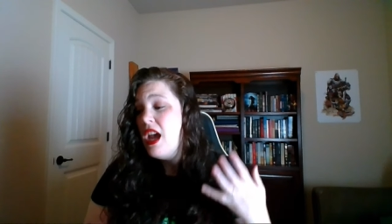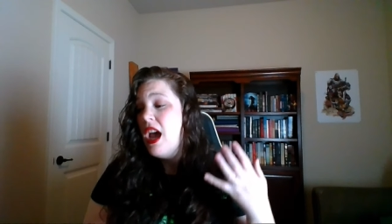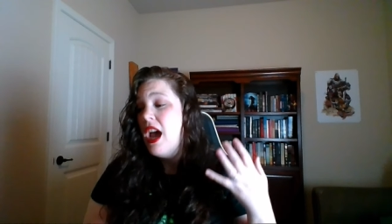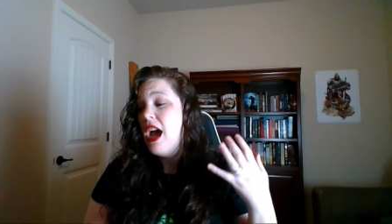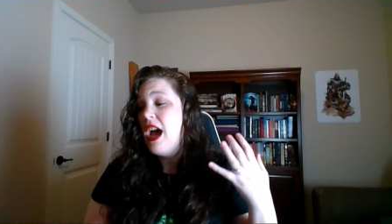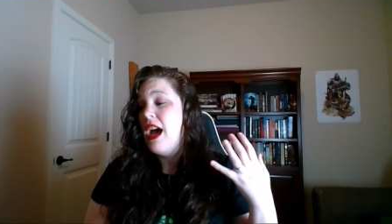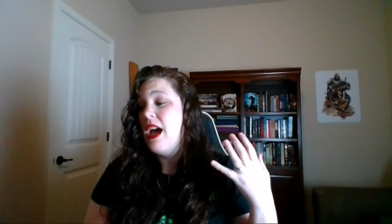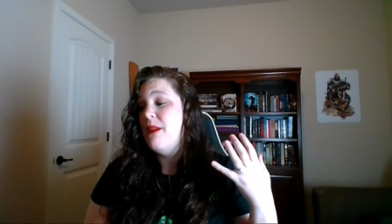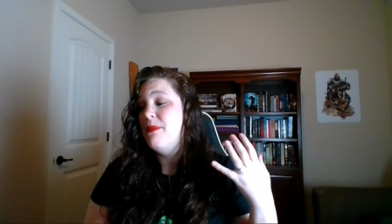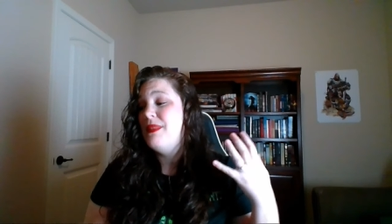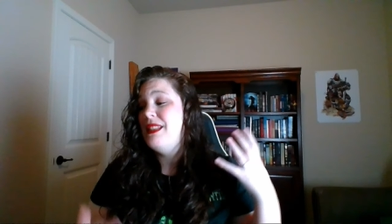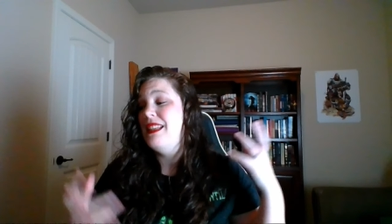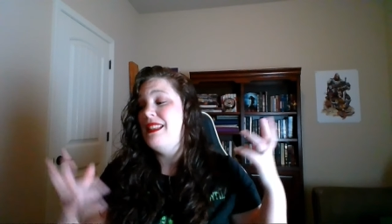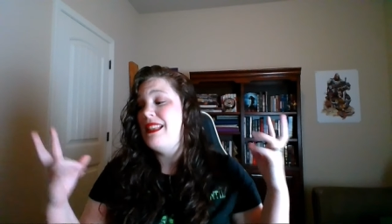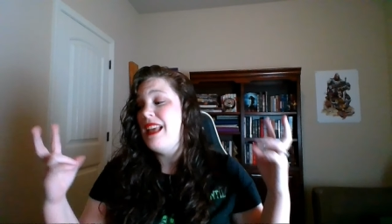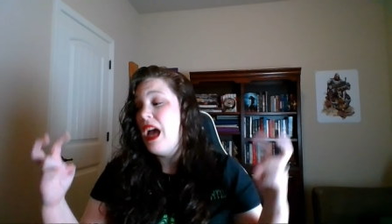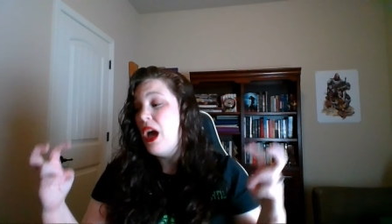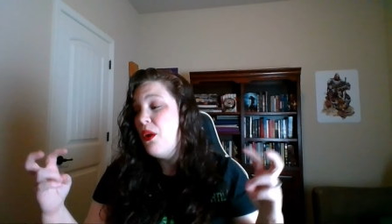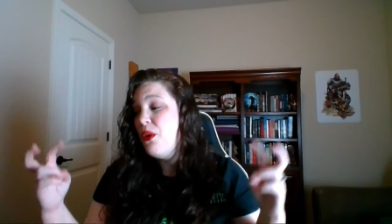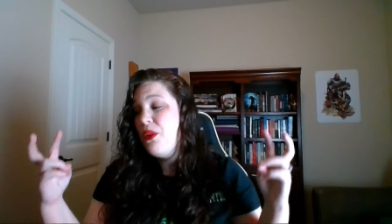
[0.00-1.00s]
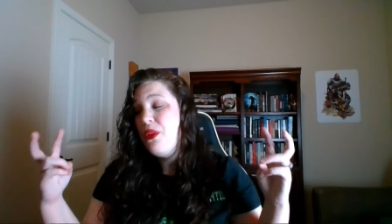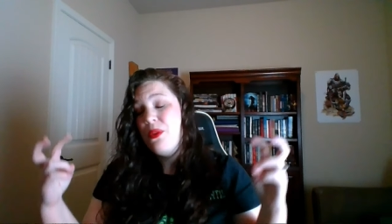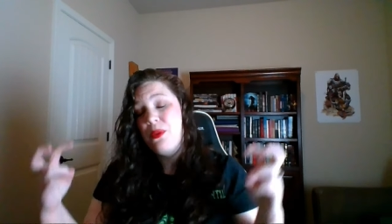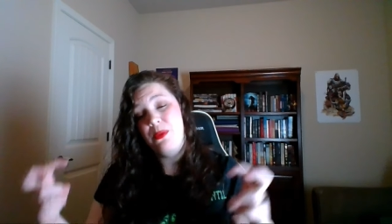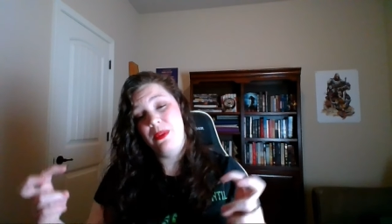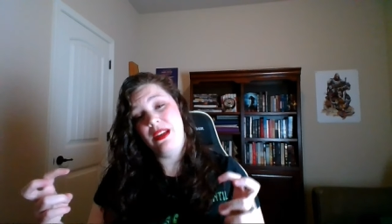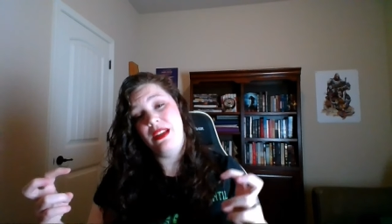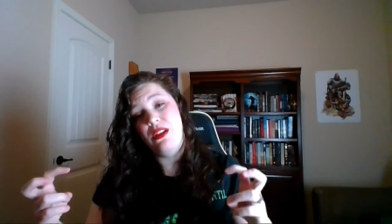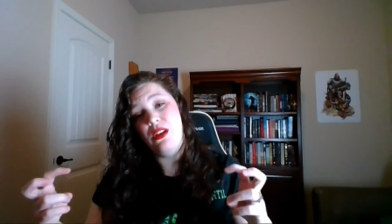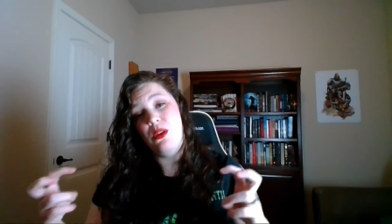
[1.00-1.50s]
to tell the
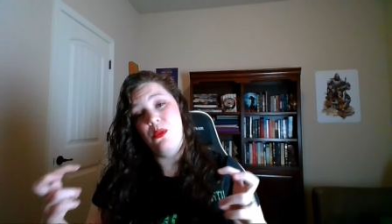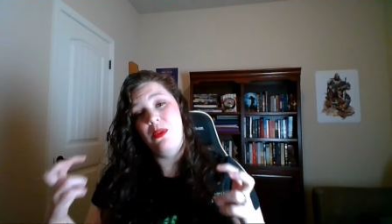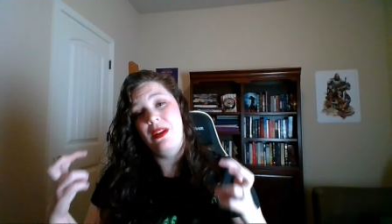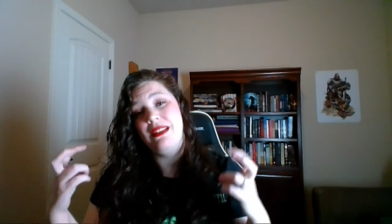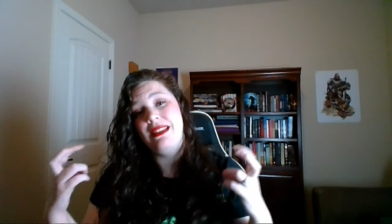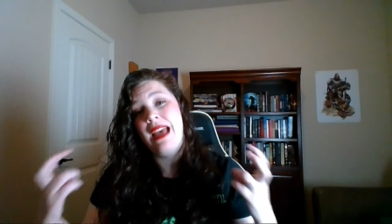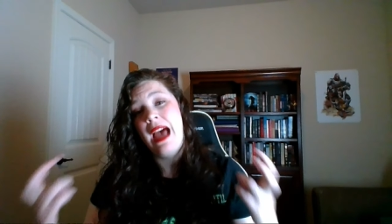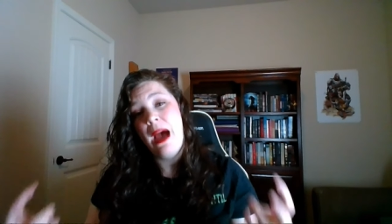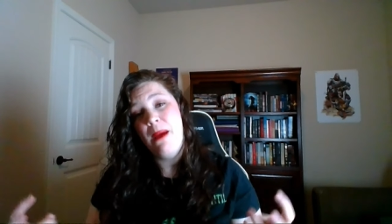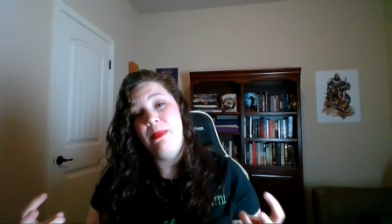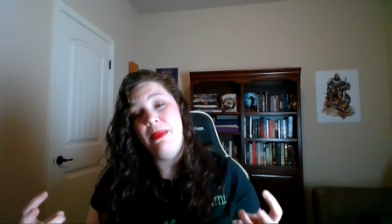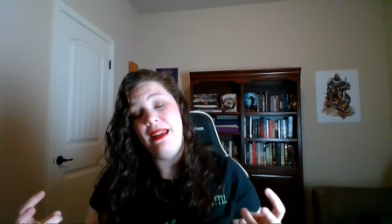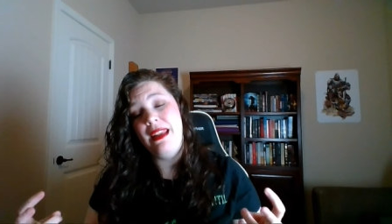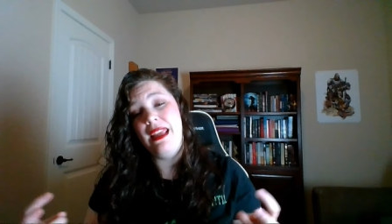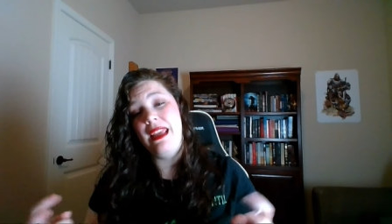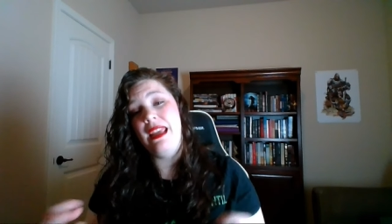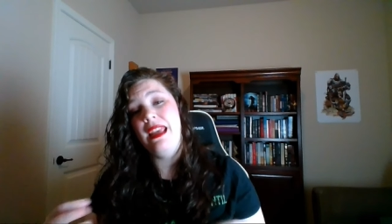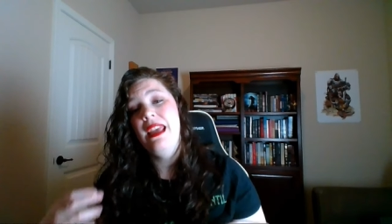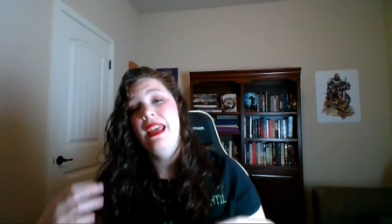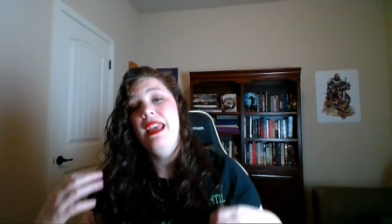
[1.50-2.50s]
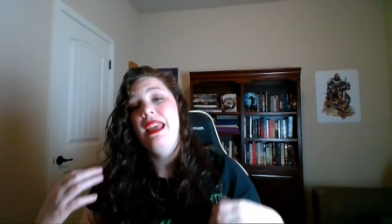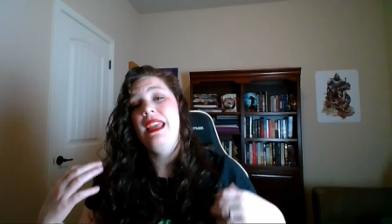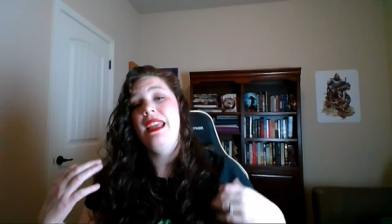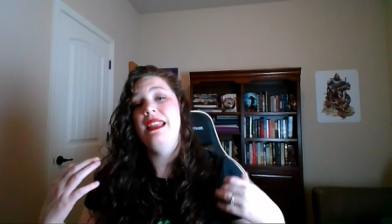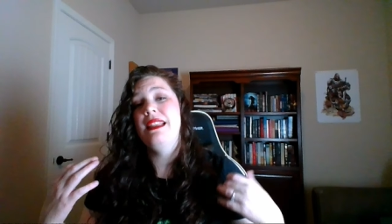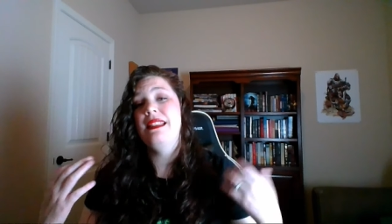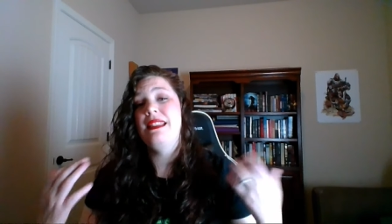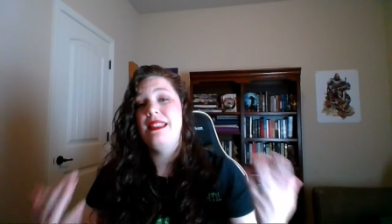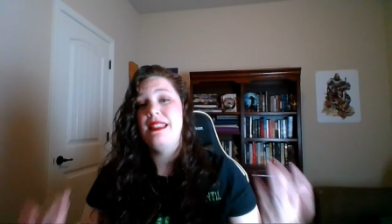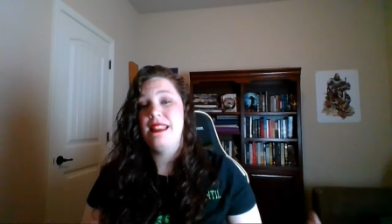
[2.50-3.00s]
reader what's happening
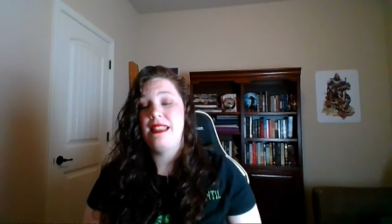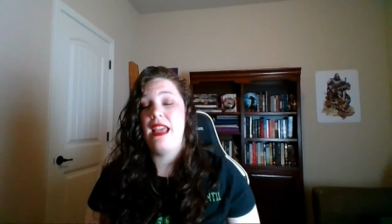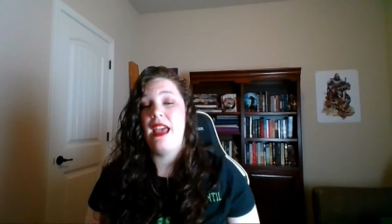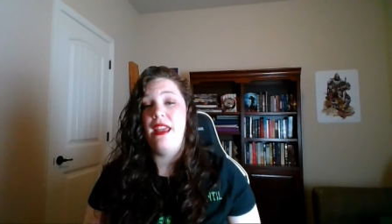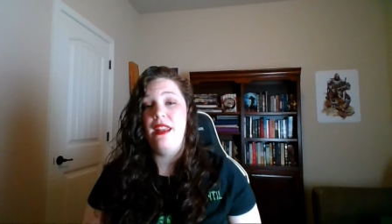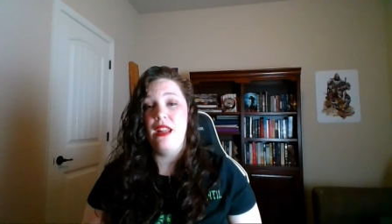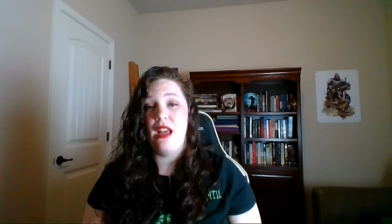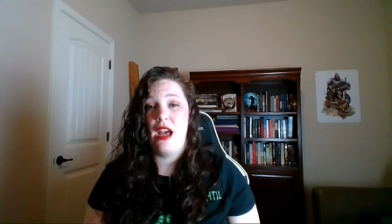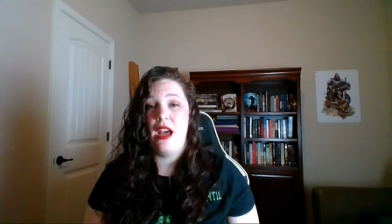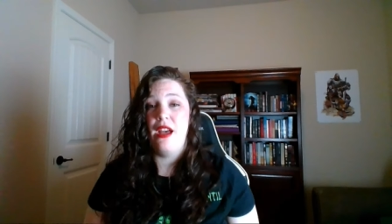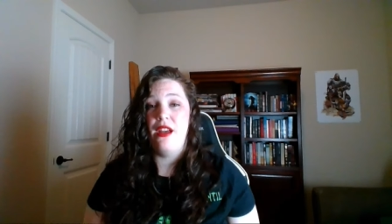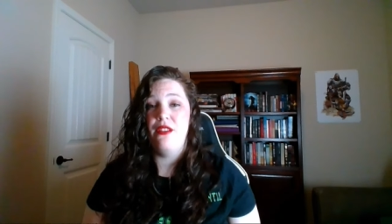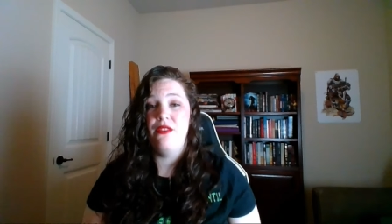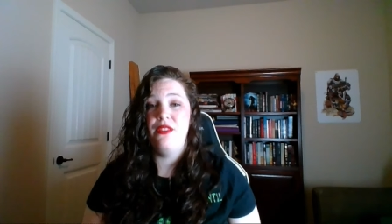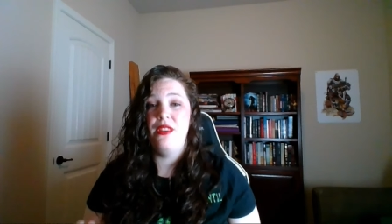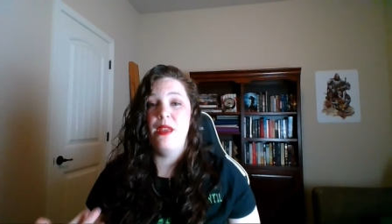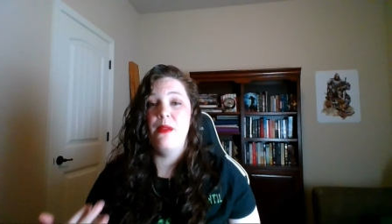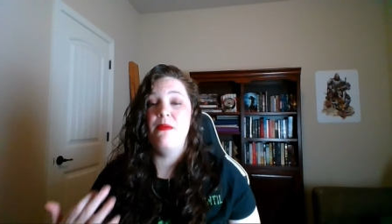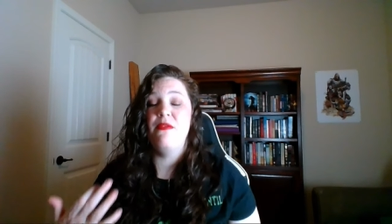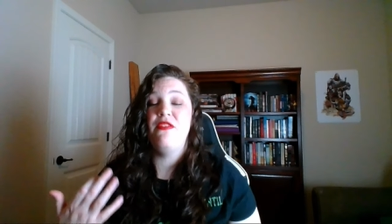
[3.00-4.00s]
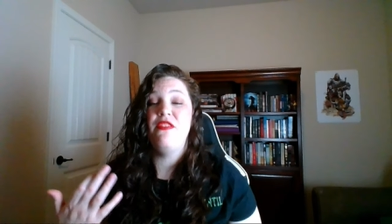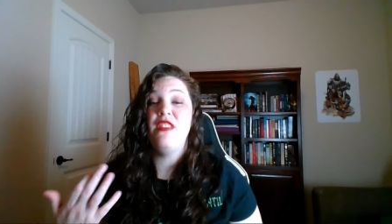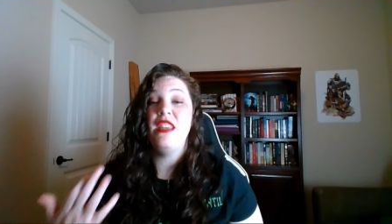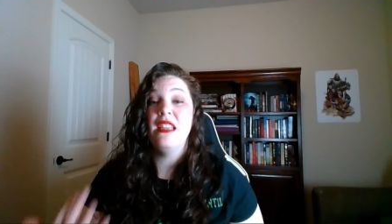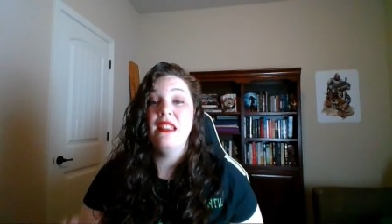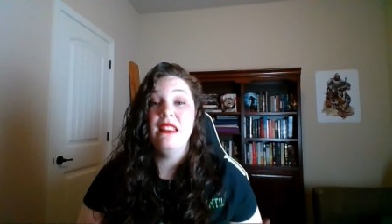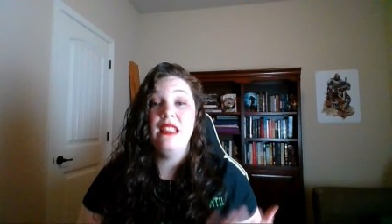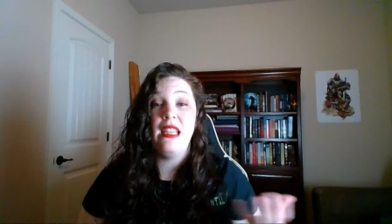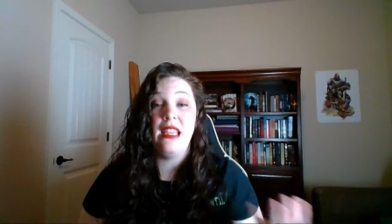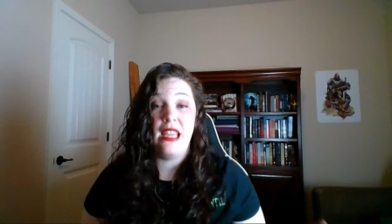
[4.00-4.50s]
instead of them
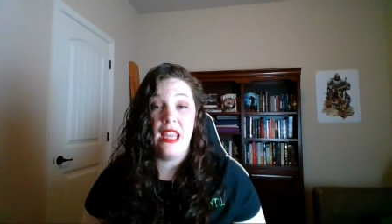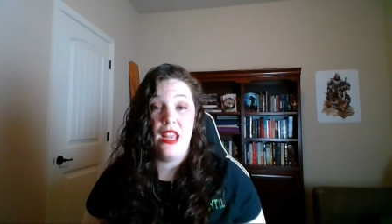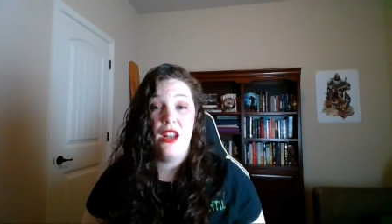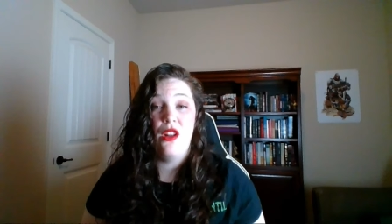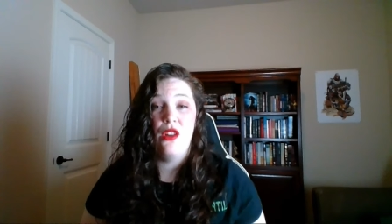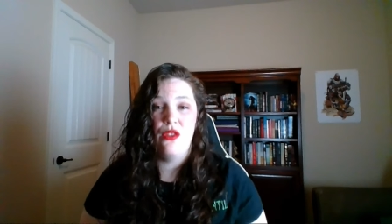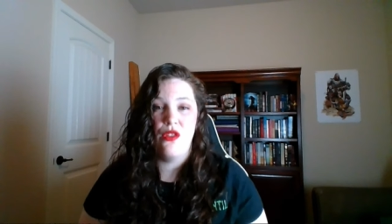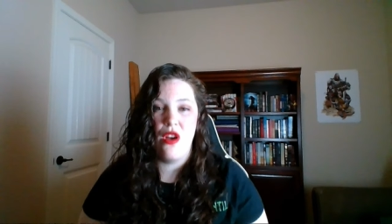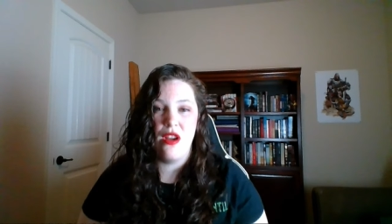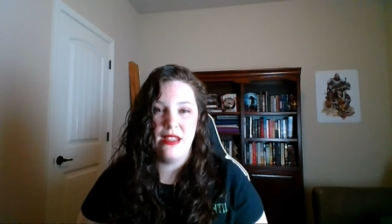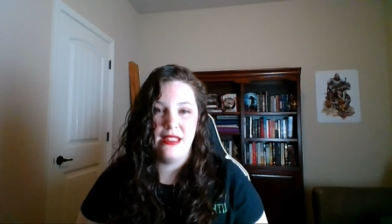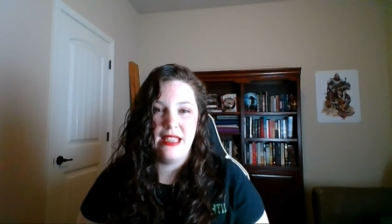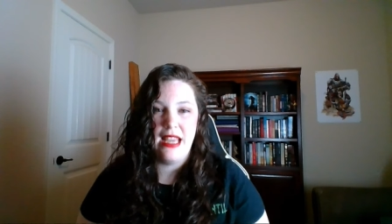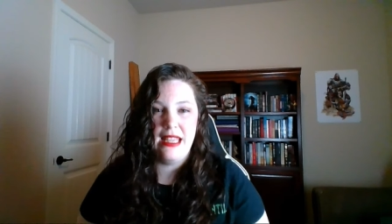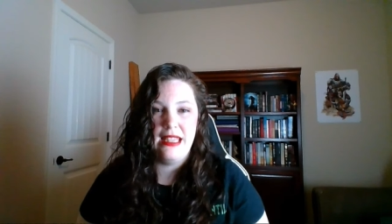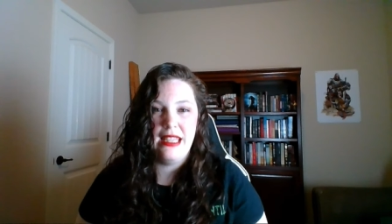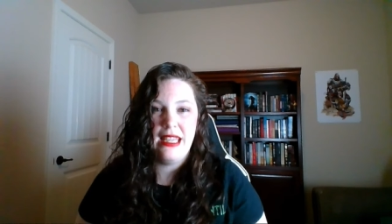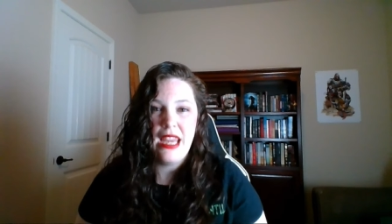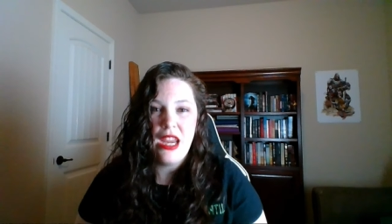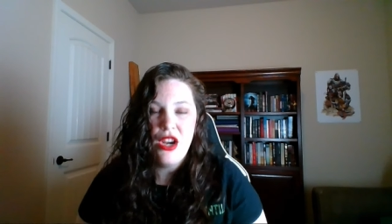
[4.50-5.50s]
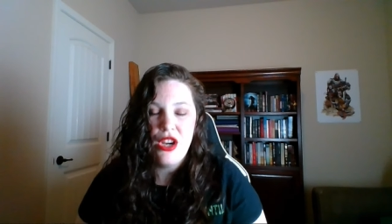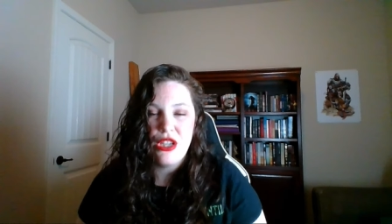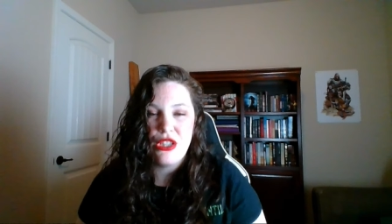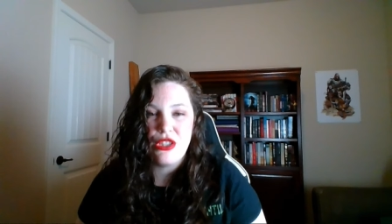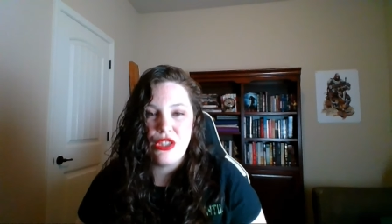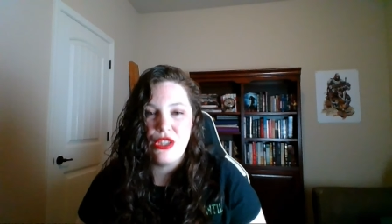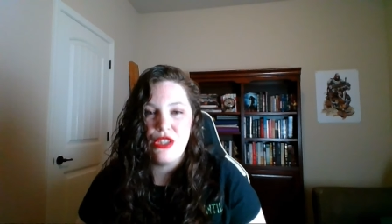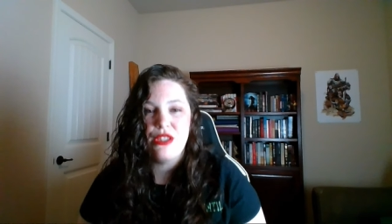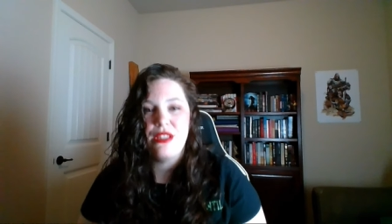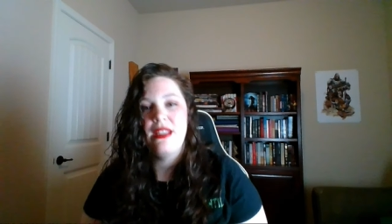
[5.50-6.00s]
feeling it alongside the
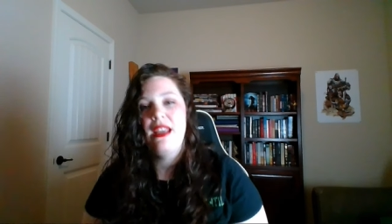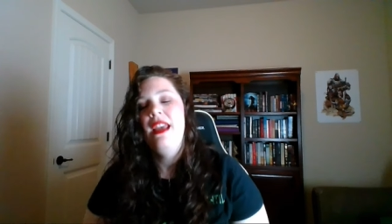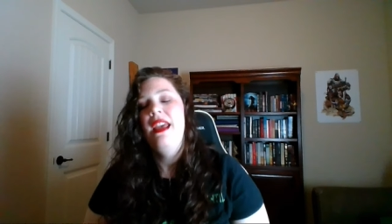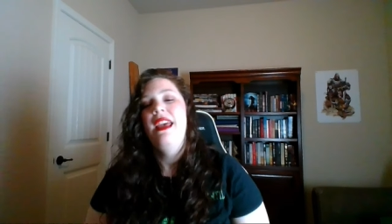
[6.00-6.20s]
characters.